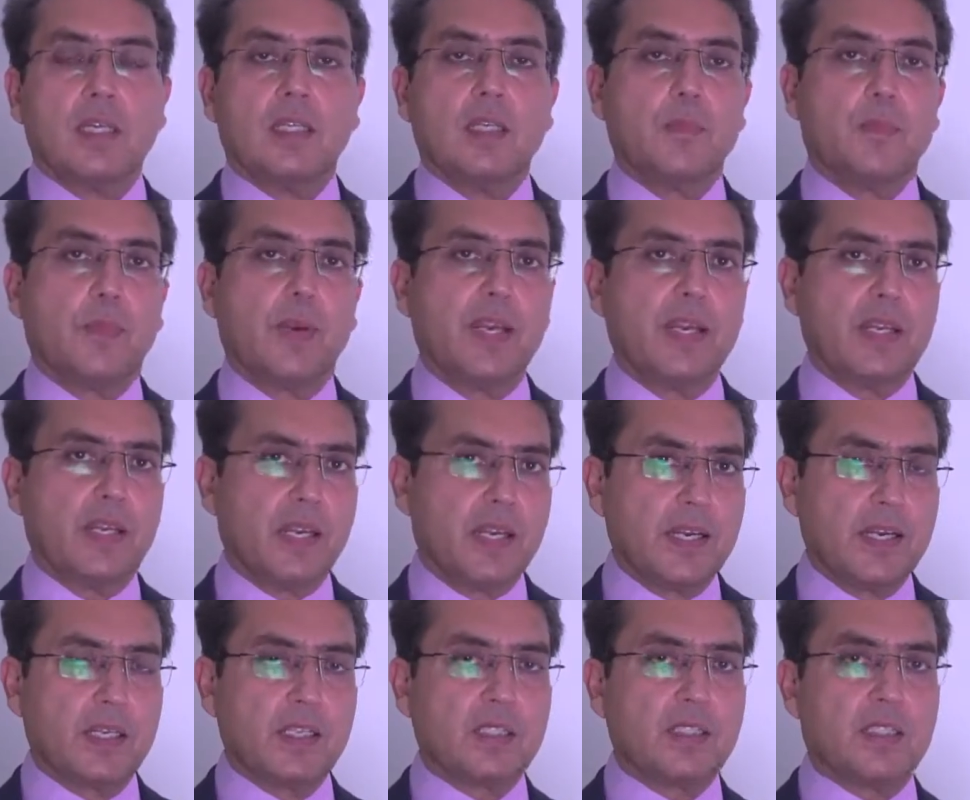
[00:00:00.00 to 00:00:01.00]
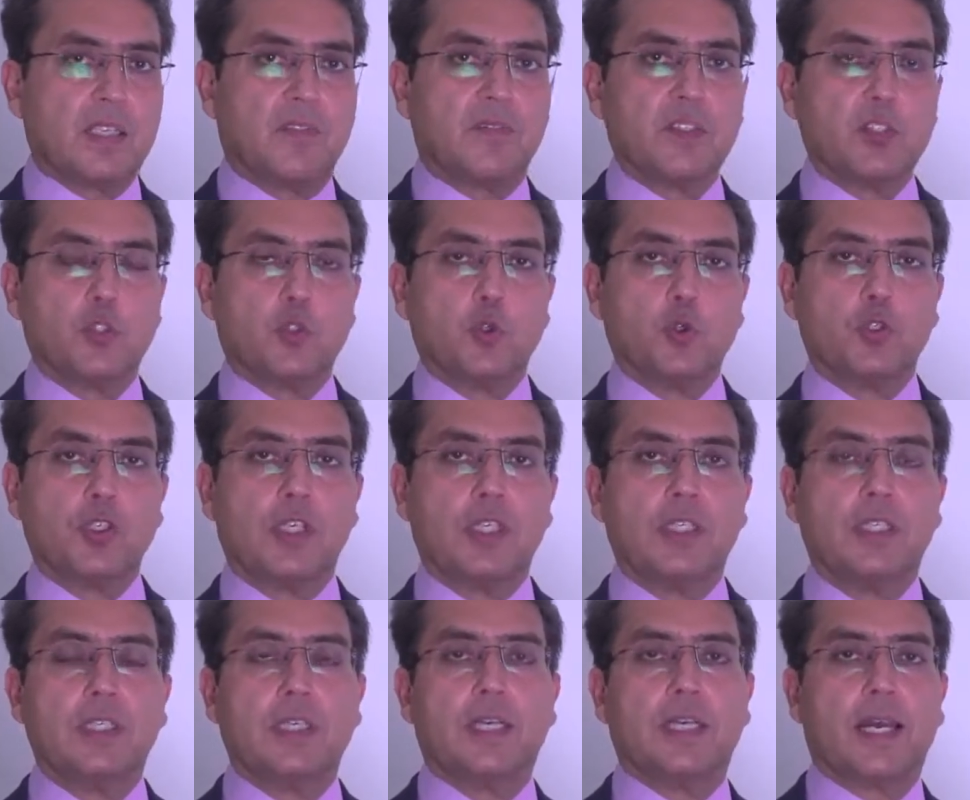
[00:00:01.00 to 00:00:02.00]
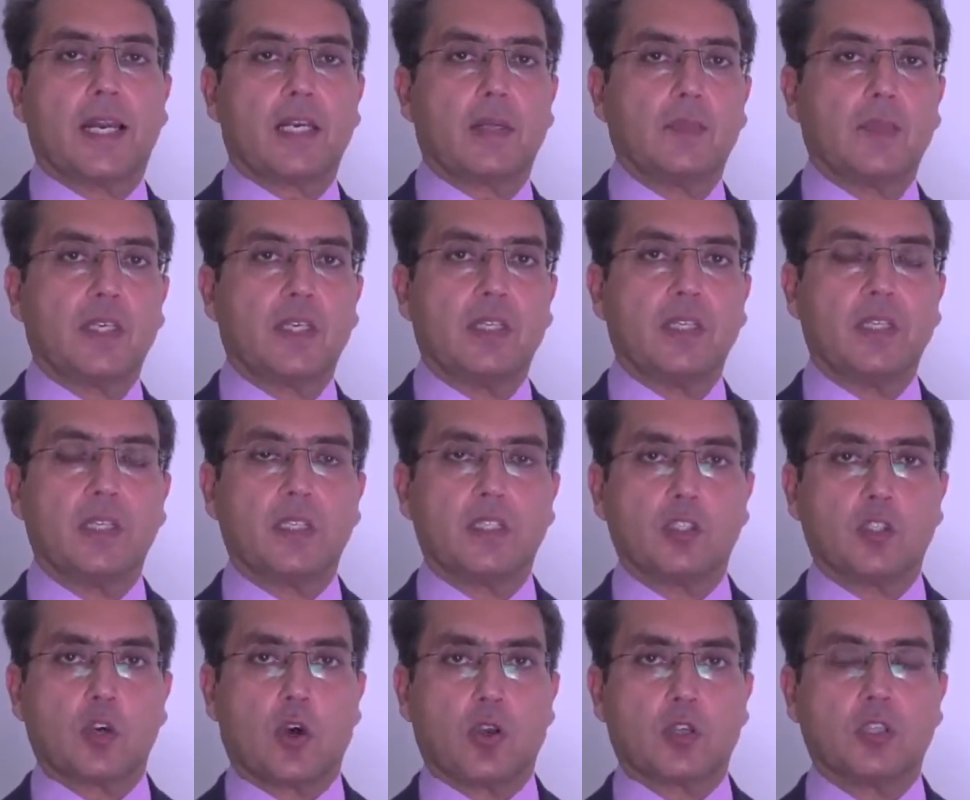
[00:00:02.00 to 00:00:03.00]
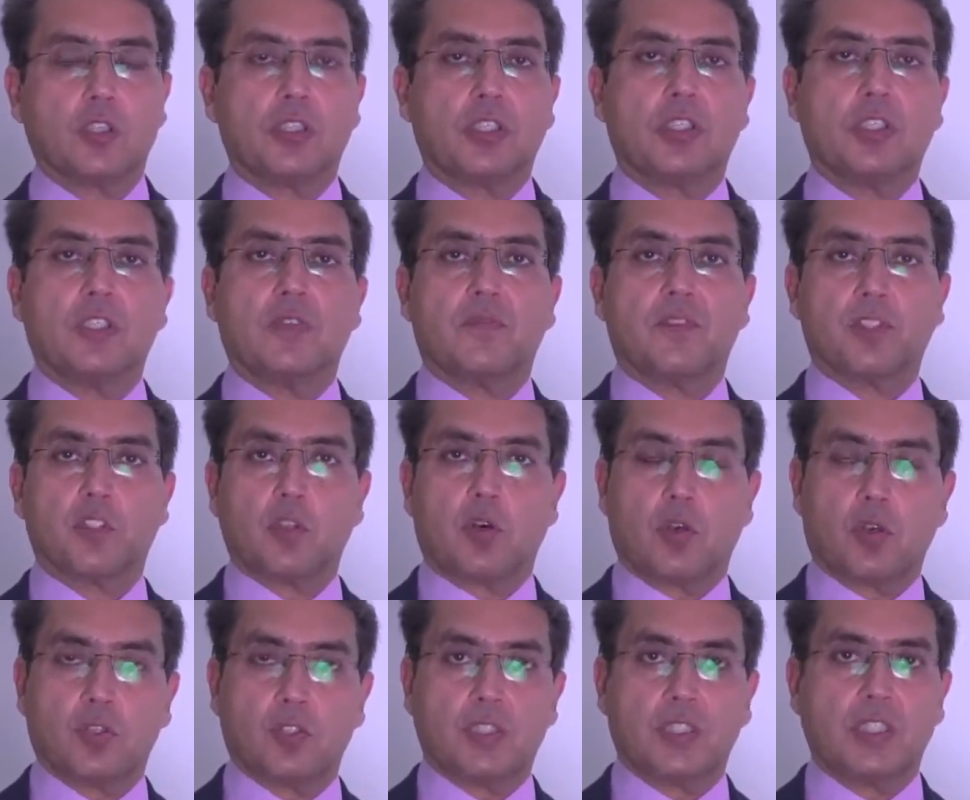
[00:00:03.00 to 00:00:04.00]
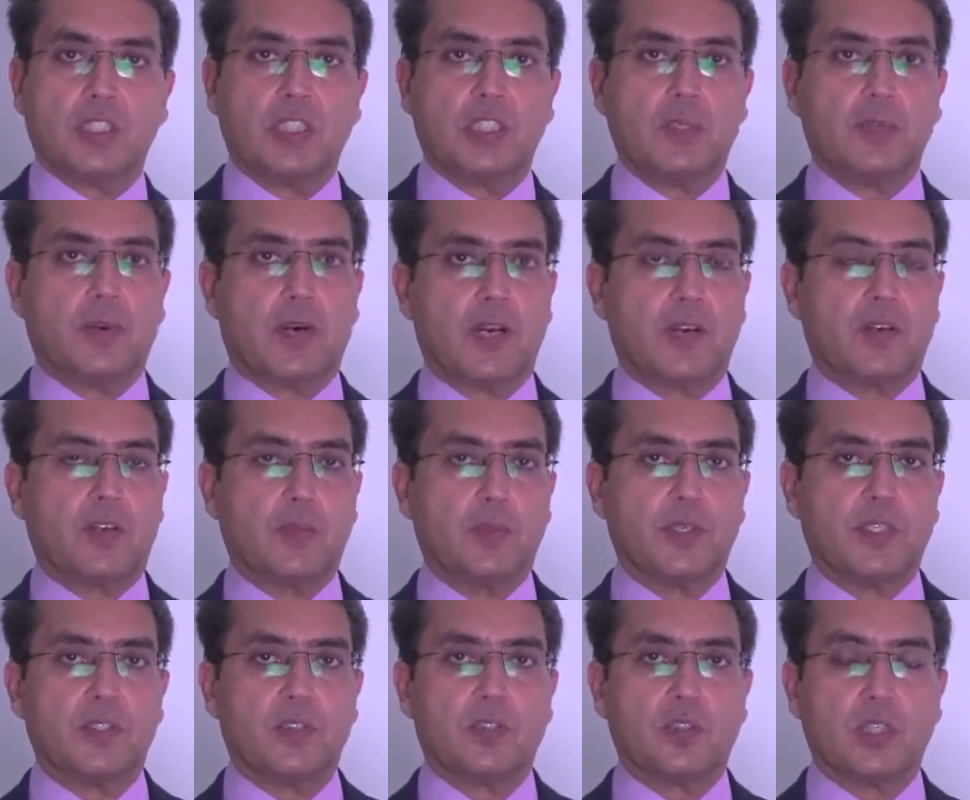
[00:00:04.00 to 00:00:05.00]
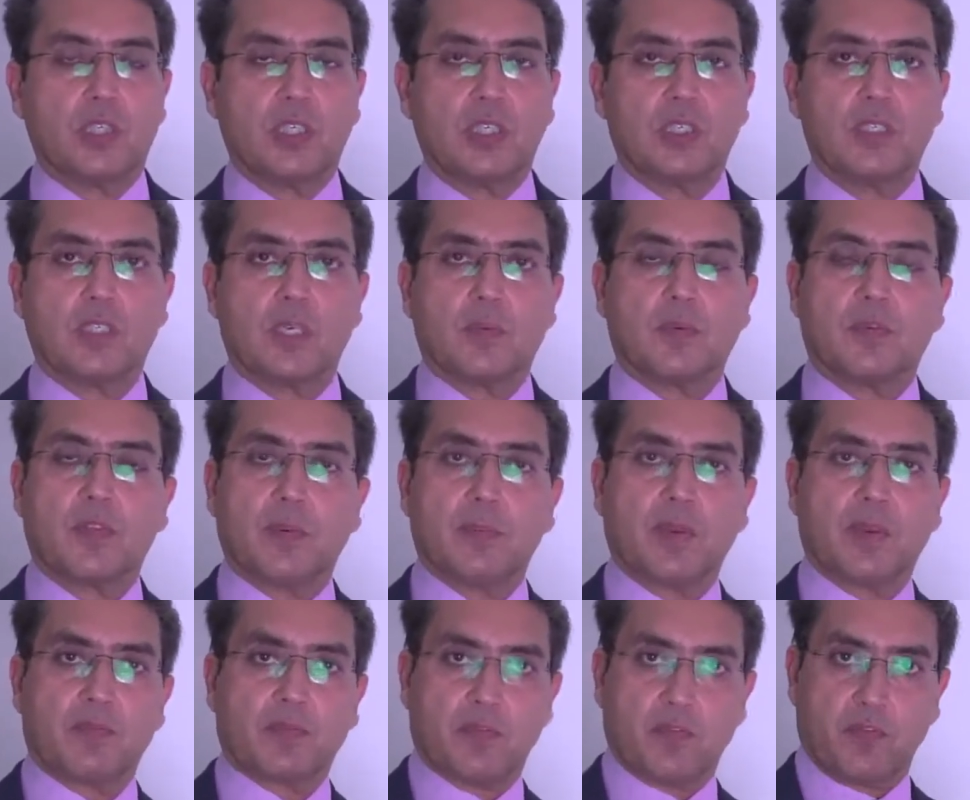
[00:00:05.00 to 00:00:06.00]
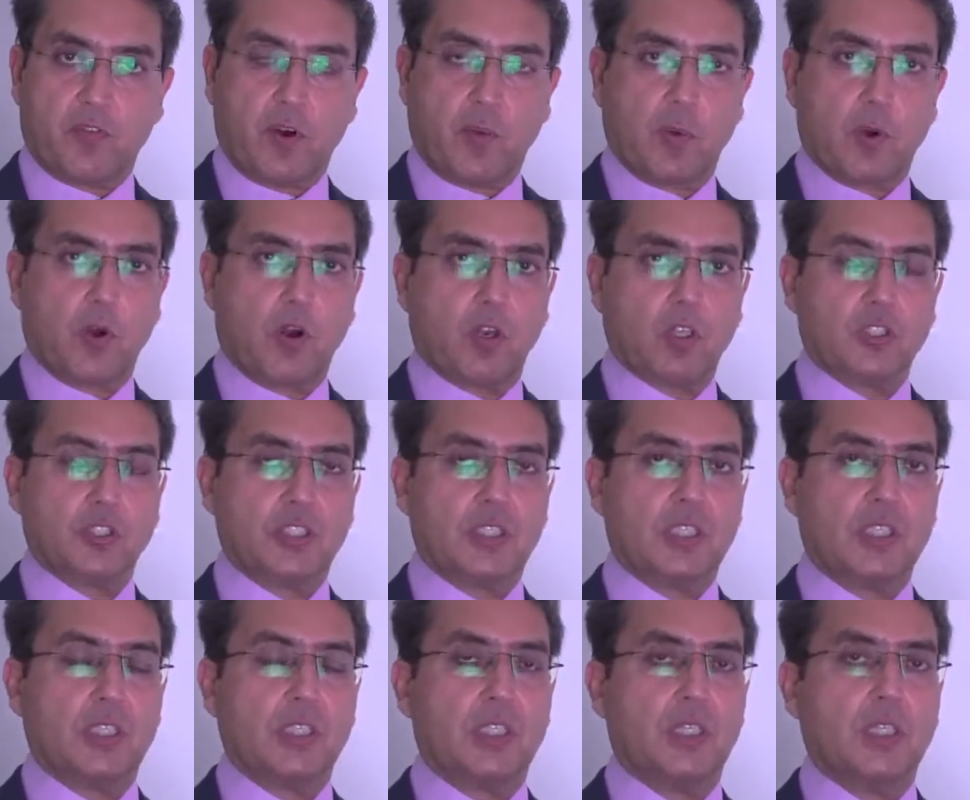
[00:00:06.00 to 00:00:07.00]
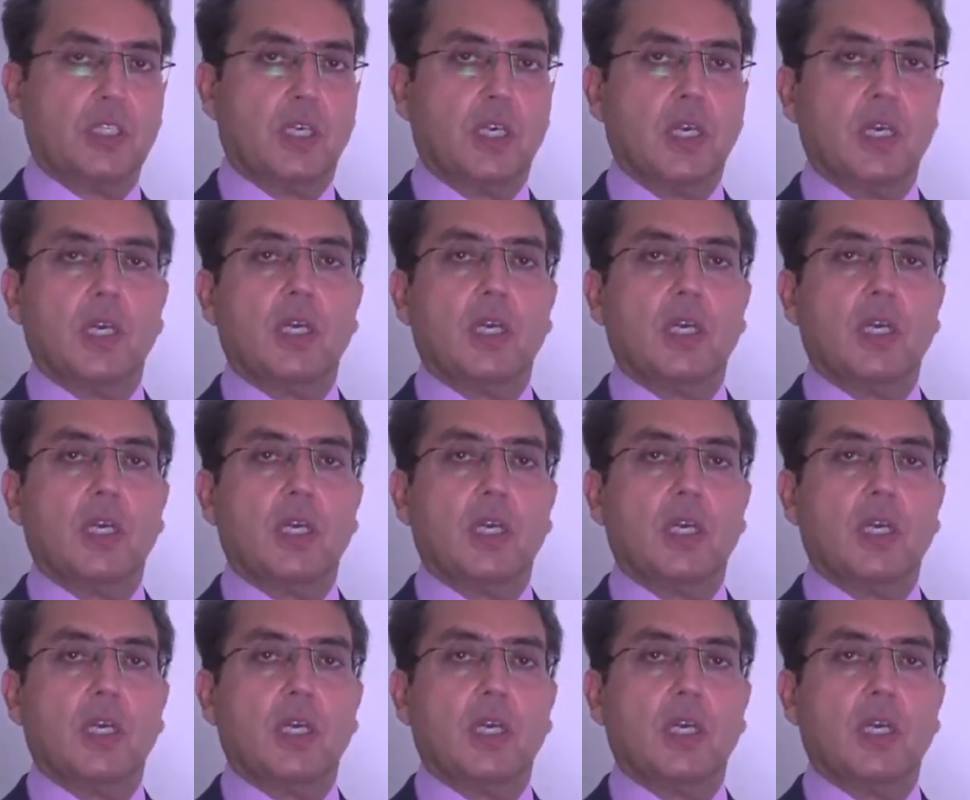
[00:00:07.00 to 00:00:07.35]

The preclinical stuff is usually the anatomy, the histology, the physiology, the biochemistry. Some of them have pharmacology, the